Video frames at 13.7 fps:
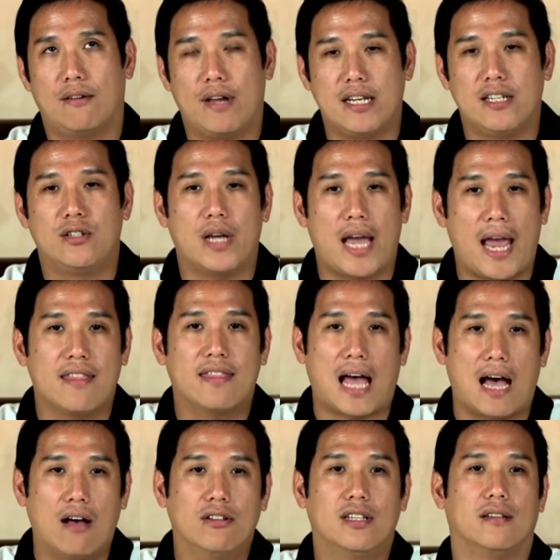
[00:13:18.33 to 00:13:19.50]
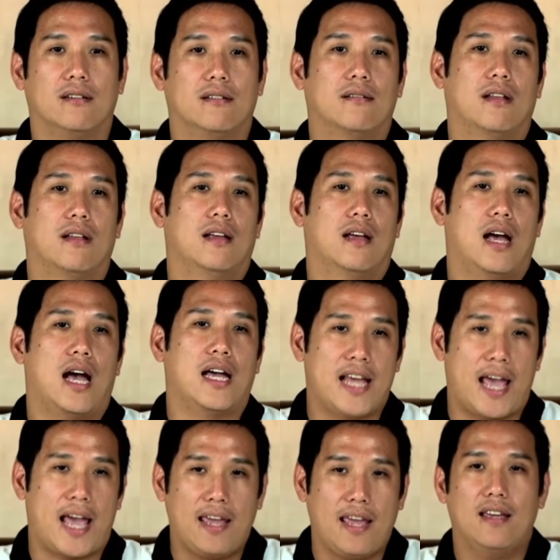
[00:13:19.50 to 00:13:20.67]
to 8,000 a
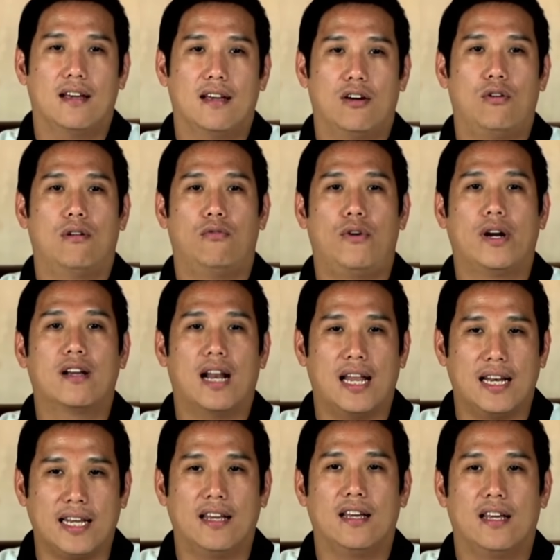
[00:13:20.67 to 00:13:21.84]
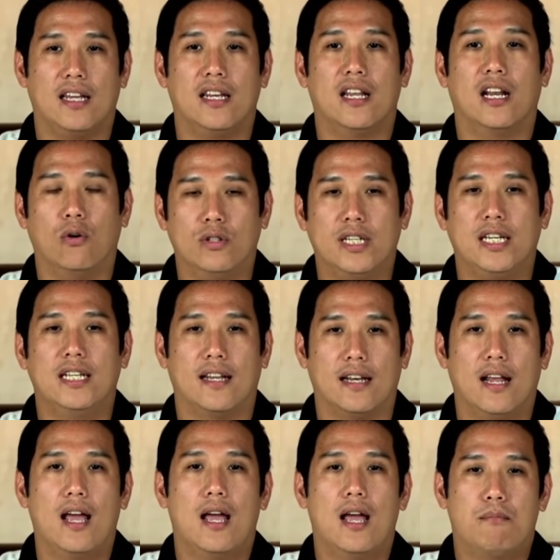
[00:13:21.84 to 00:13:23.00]
day regularly in the low season.
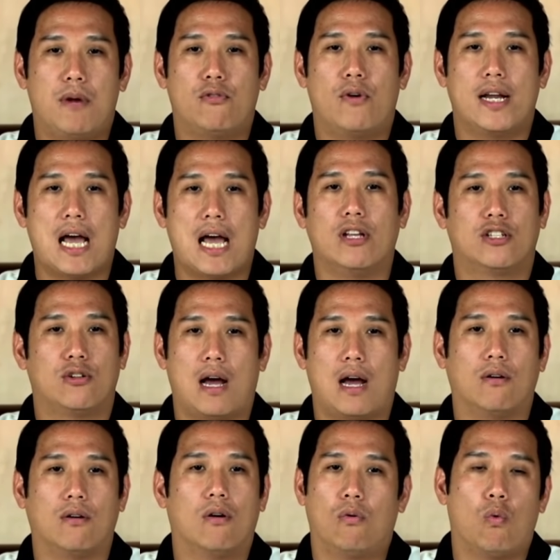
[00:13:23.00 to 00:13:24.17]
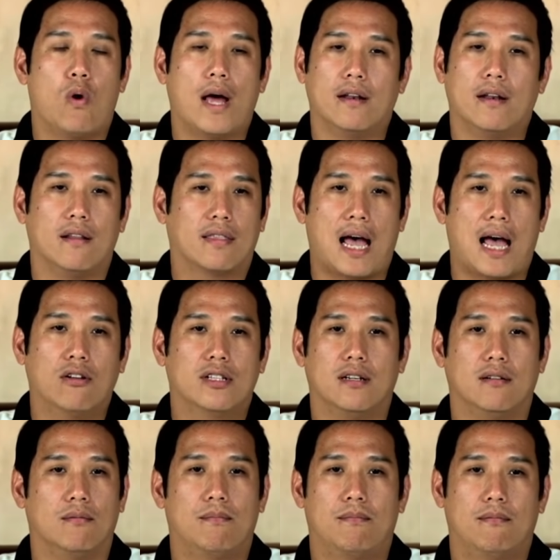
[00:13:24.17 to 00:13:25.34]
Mm-hmm. But right now it's around
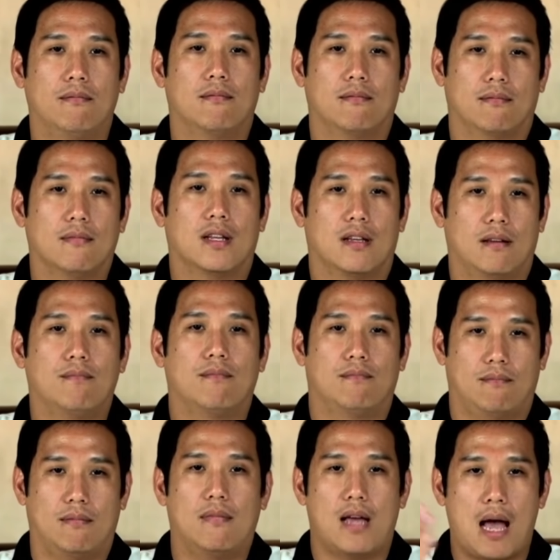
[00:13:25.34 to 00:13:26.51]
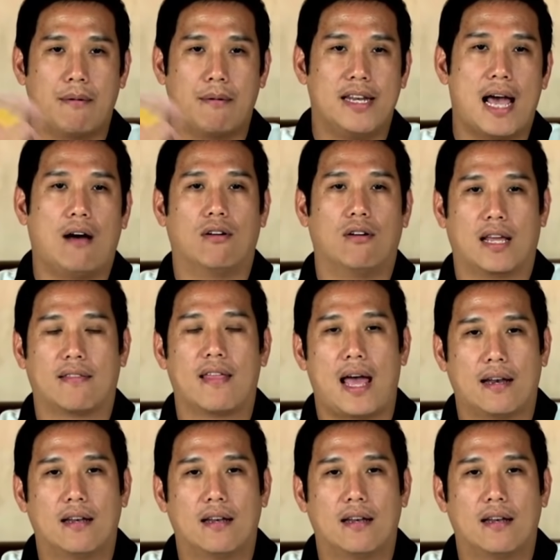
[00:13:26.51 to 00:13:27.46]
1,000 up and down like that.